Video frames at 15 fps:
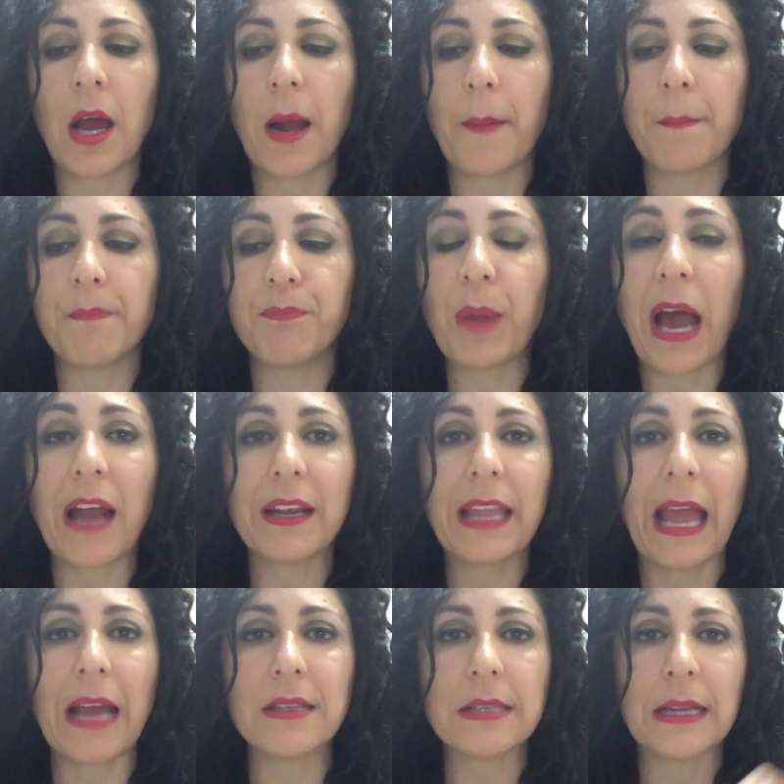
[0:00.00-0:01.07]

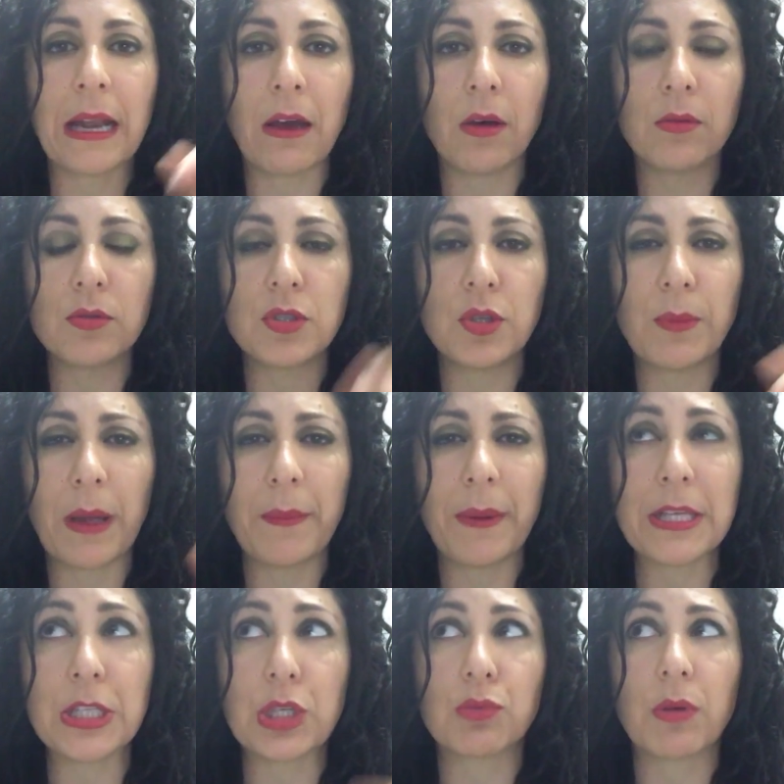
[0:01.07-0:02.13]
podcasts, and I'll do my
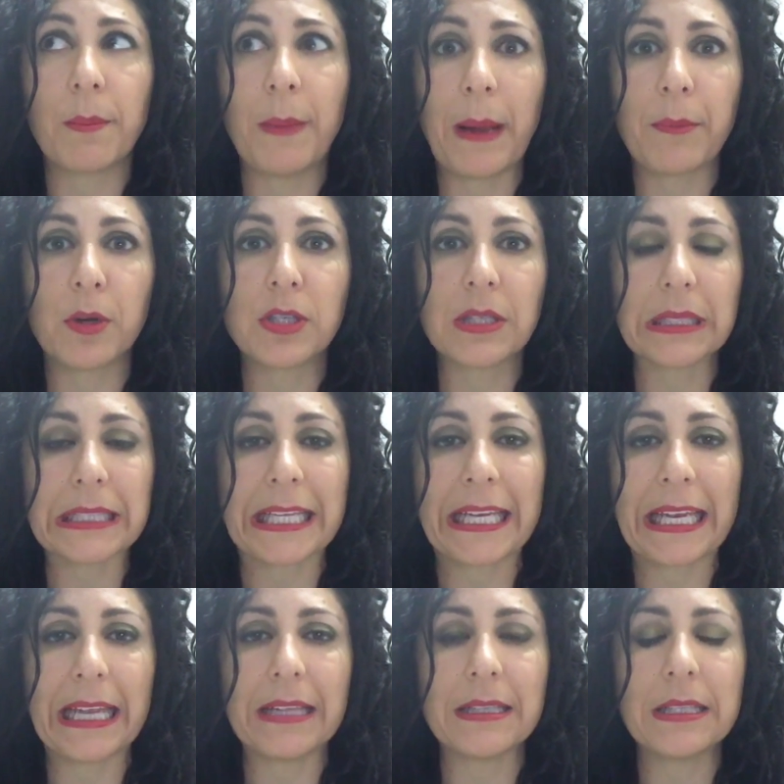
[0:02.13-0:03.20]
best to remember to
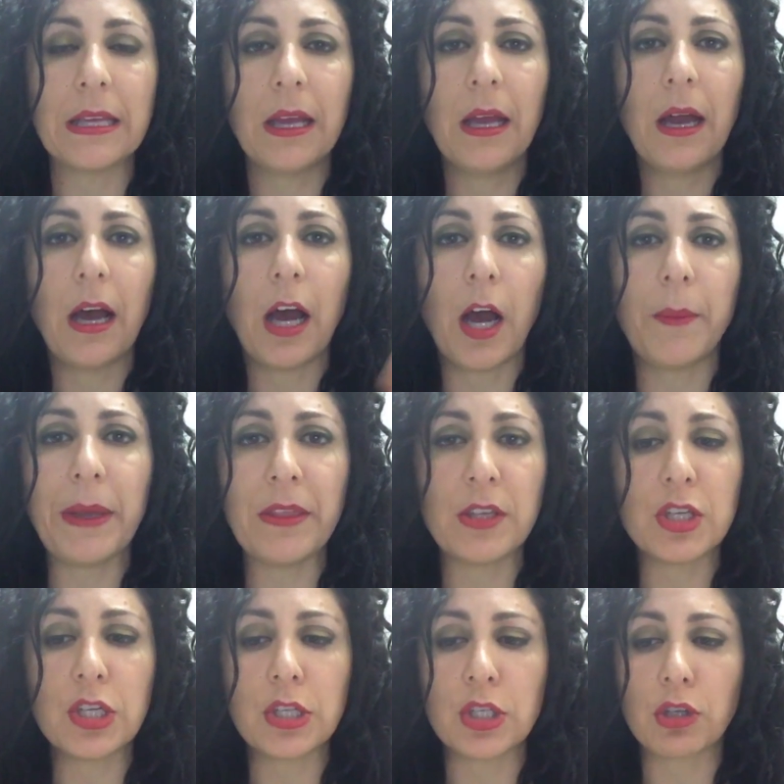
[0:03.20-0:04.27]
link it in the
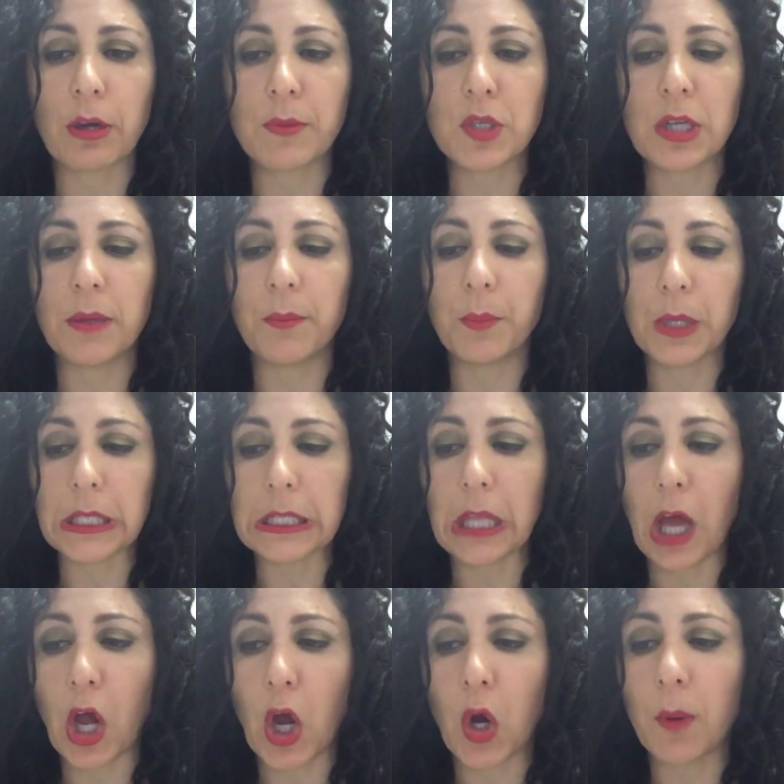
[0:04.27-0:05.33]
description
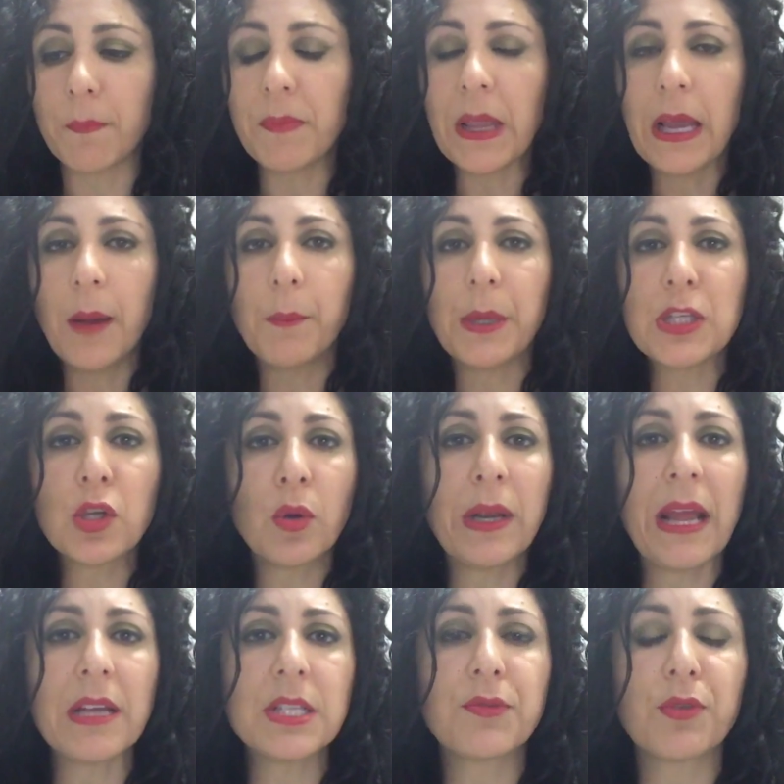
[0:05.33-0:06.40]
below. But don't
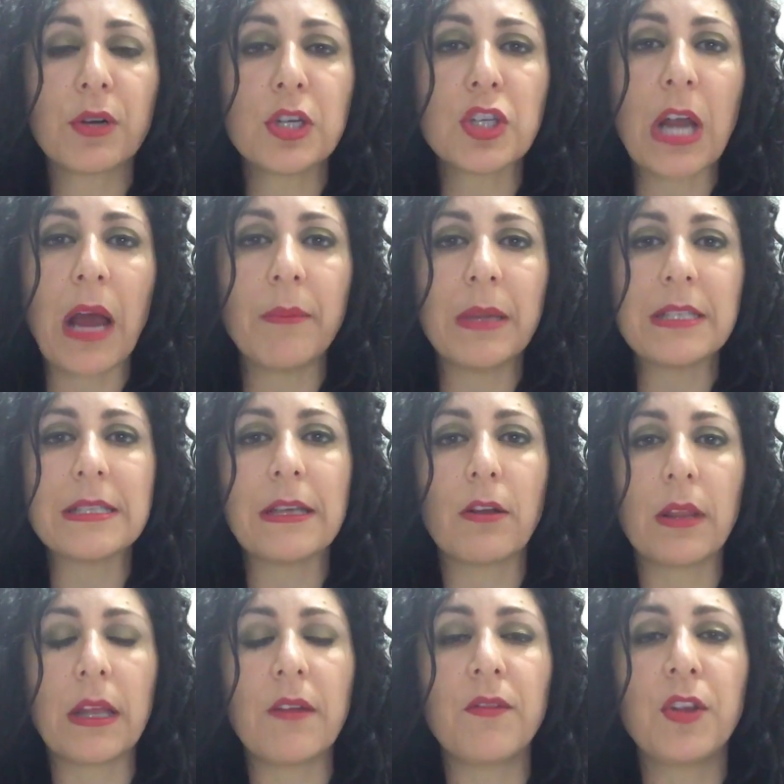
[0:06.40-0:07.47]
ask for a job
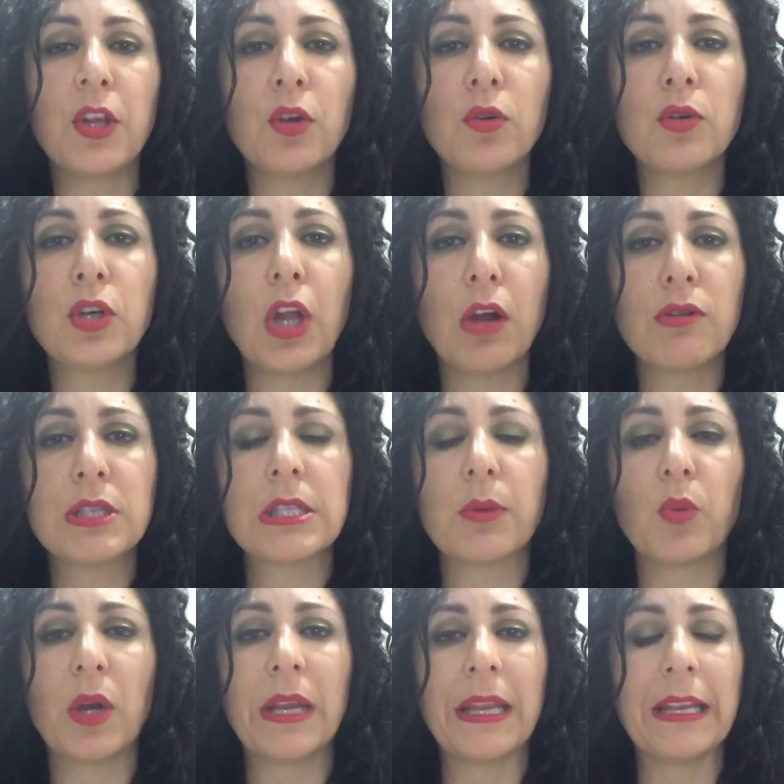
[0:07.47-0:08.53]
necessarily. If you know
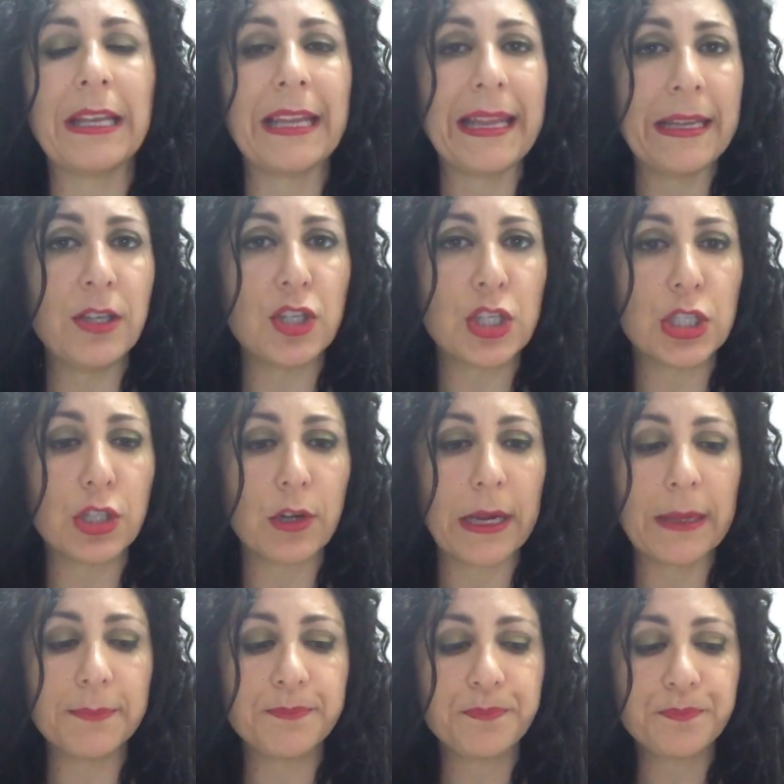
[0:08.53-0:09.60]
someone in an
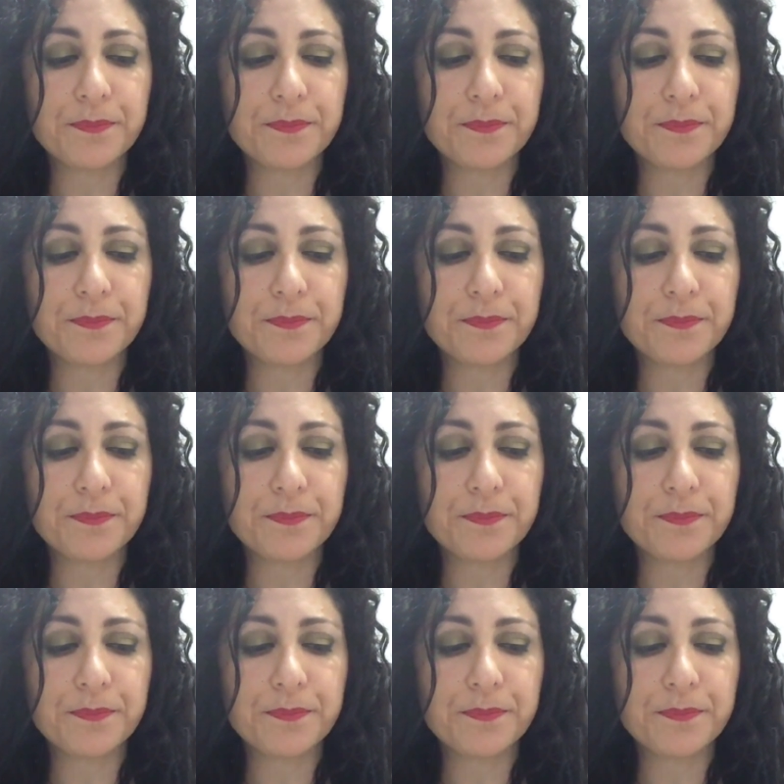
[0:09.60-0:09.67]
industry,